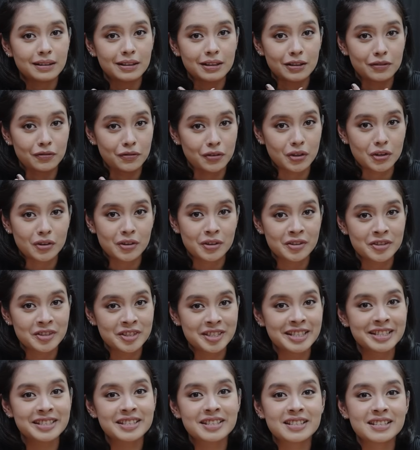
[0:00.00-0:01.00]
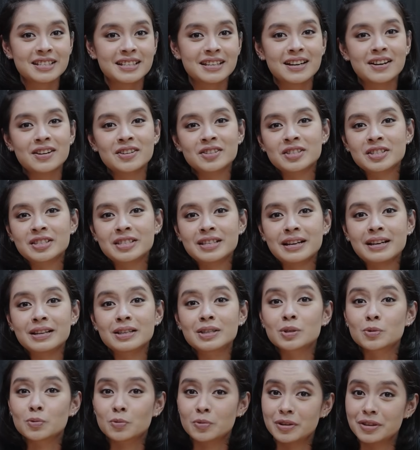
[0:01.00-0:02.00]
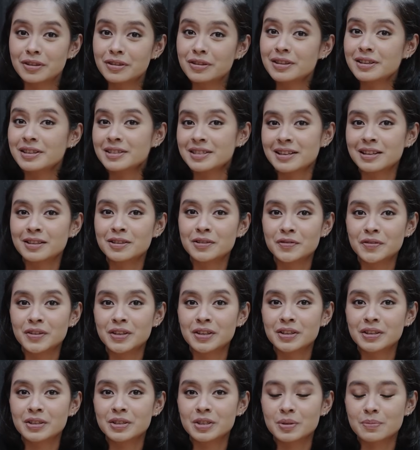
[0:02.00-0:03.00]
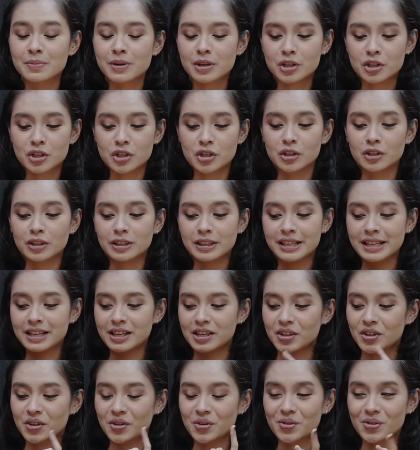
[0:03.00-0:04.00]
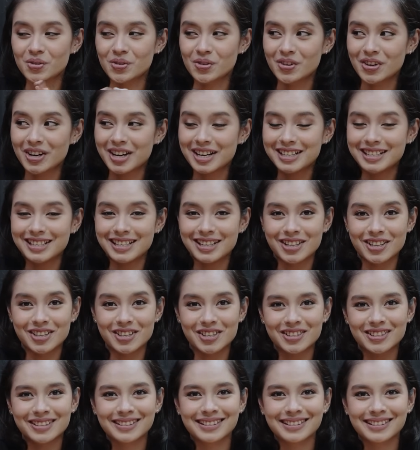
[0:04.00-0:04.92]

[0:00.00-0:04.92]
If you're interested to see house designs with these elevators, make sure you click right here.